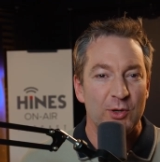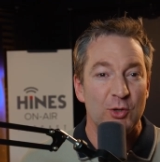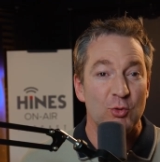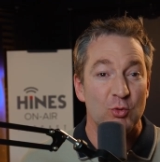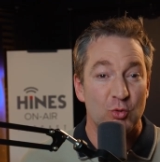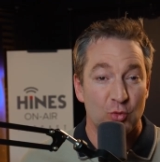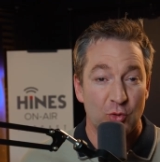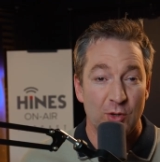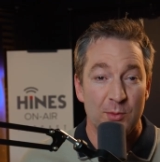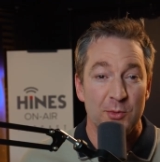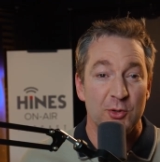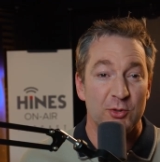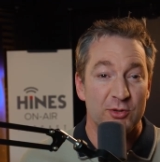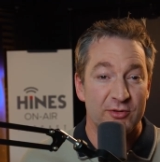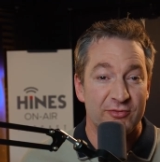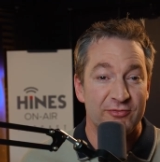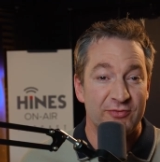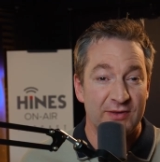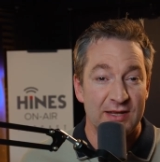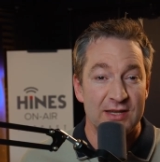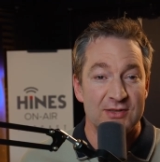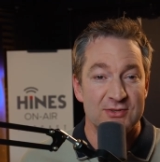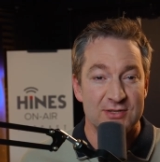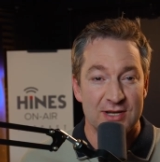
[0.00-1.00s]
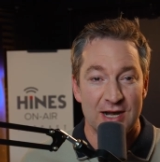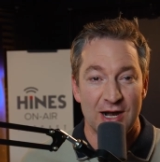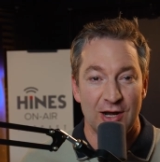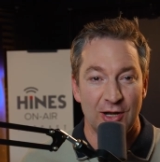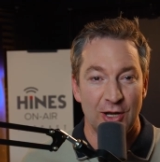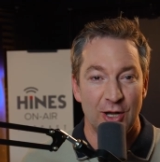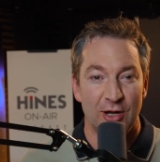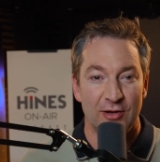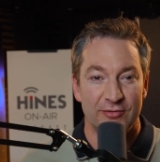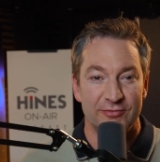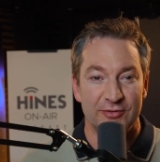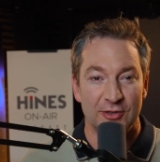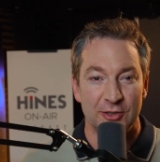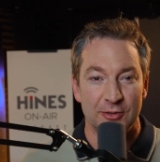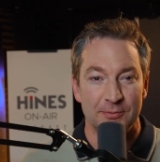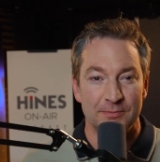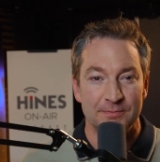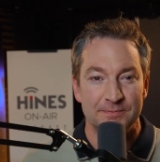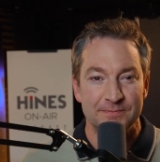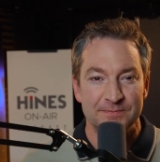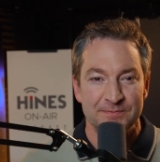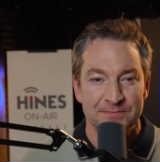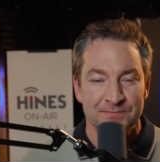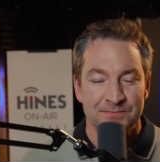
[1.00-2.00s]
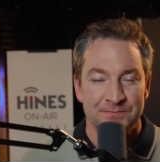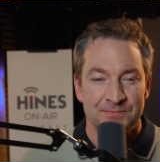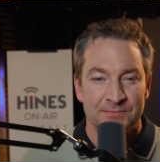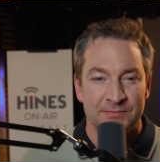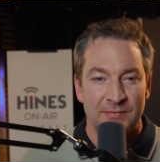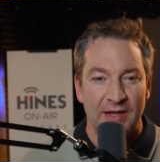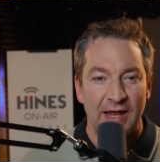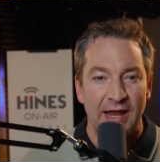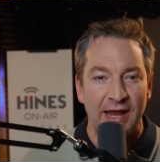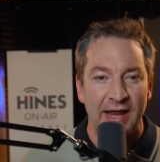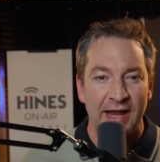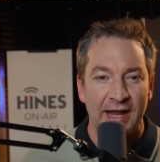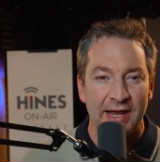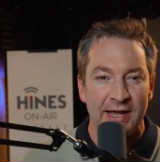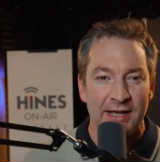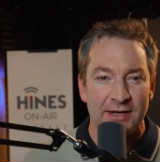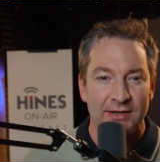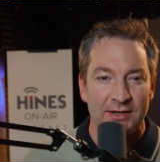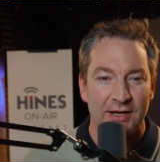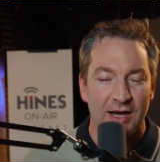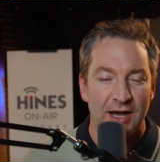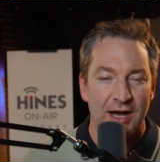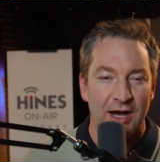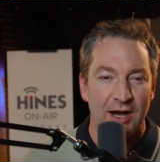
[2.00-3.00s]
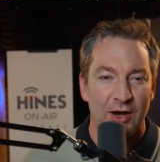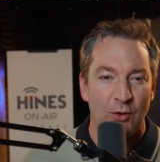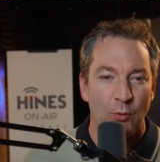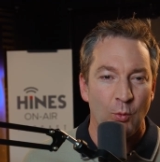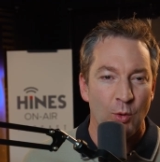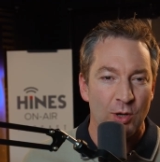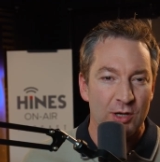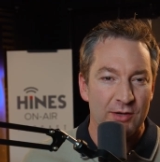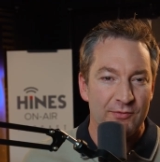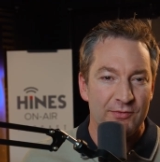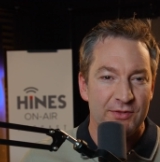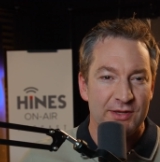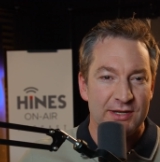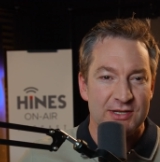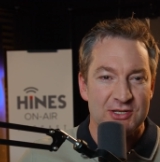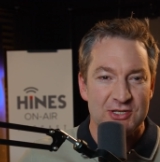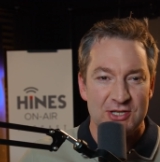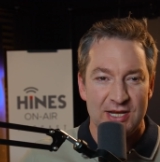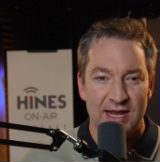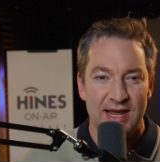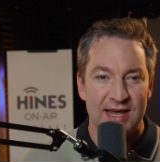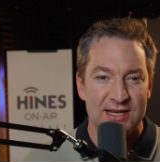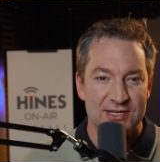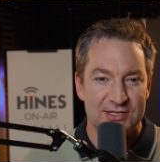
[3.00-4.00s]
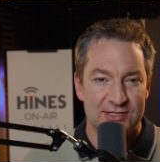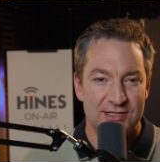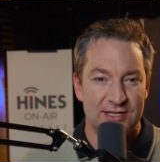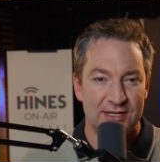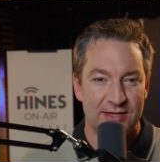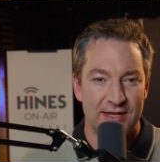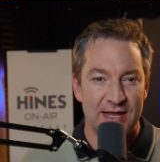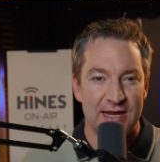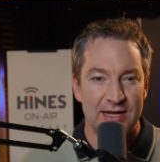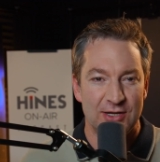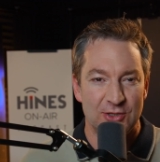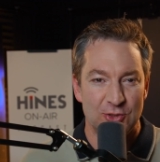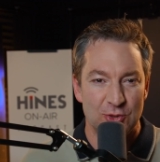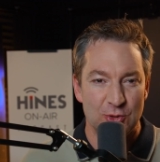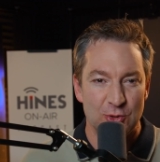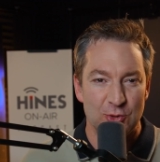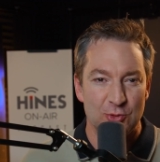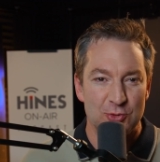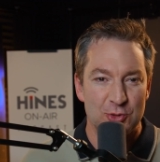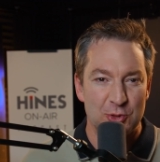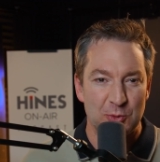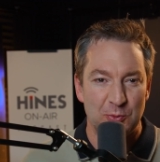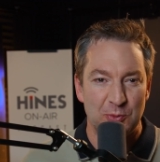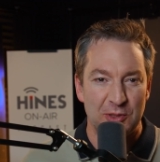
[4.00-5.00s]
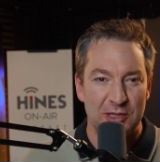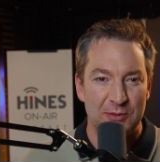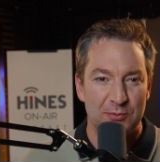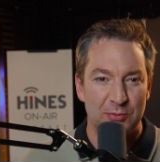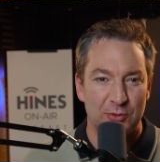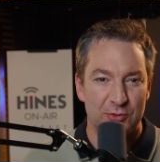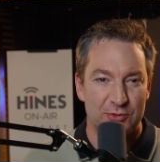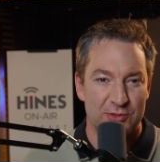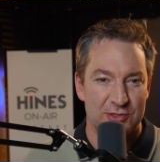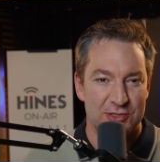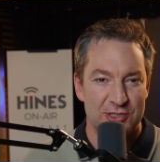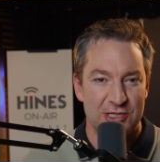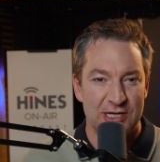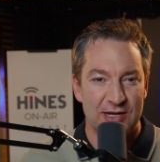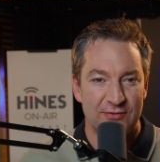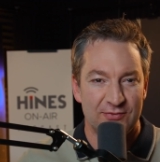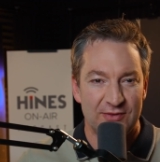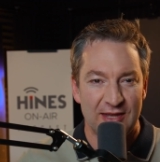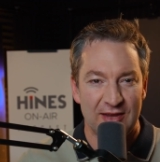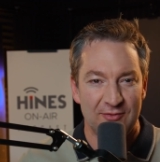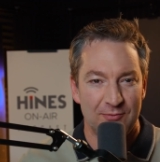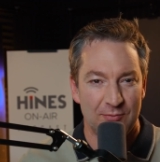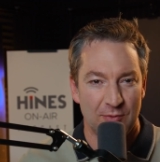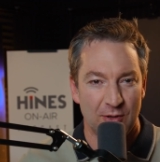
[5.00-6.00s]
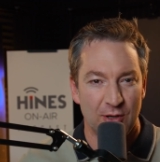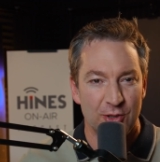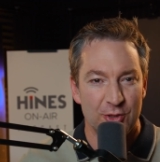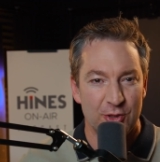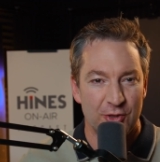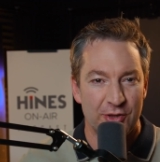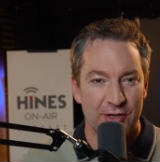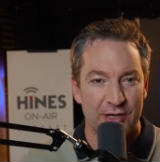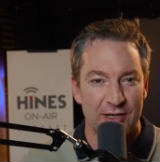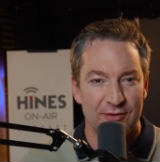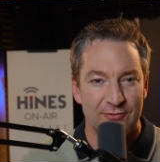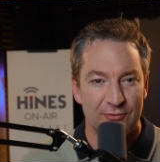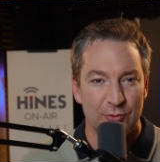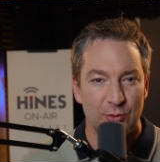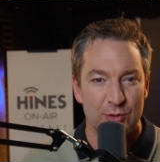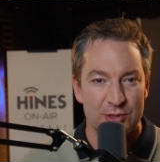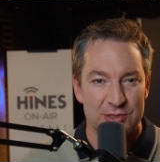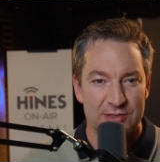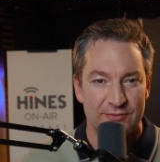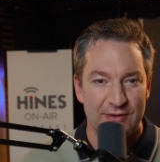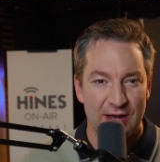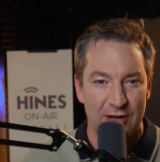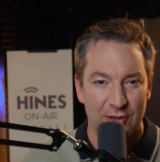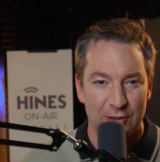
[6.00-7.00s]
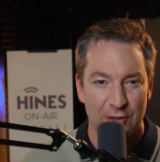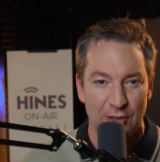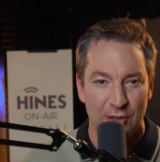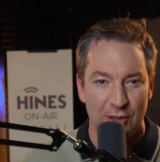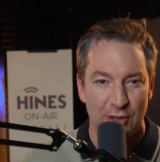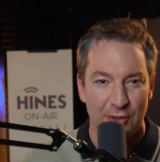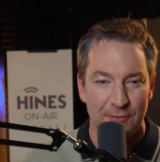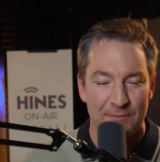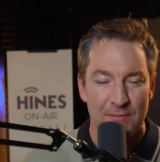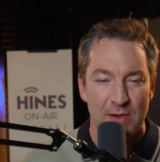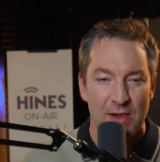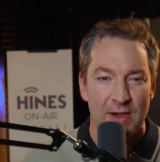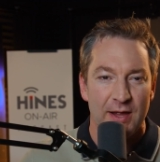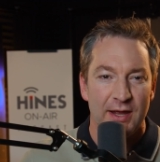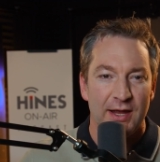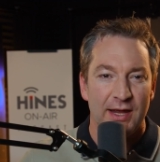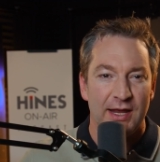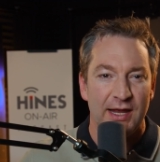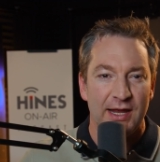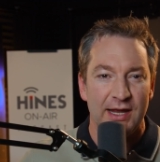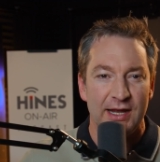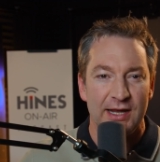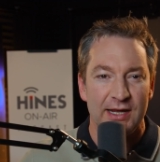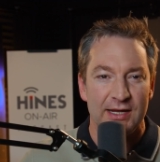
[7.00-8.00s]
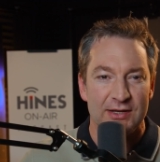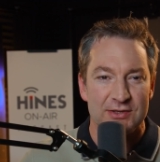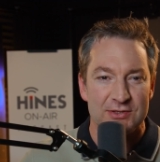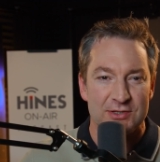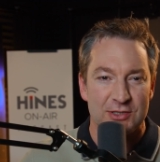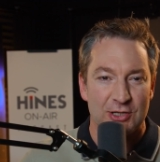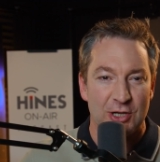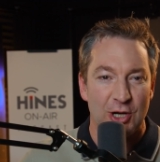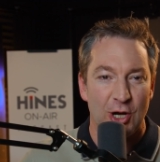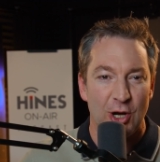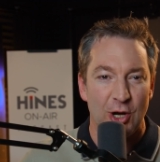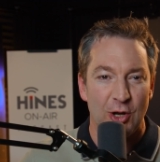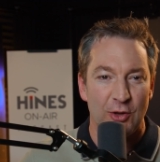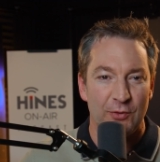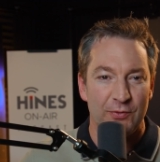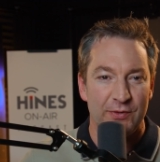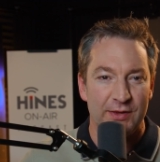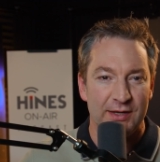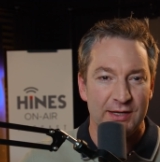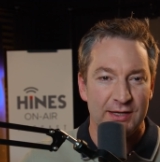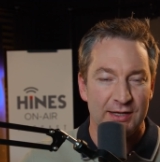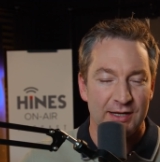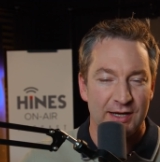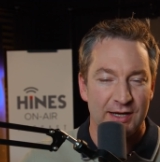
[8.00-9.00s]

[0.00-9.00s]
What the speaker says: criminal defense in our law firm, and one of the tests that they do to people to see if they under the influence of alcohol is called the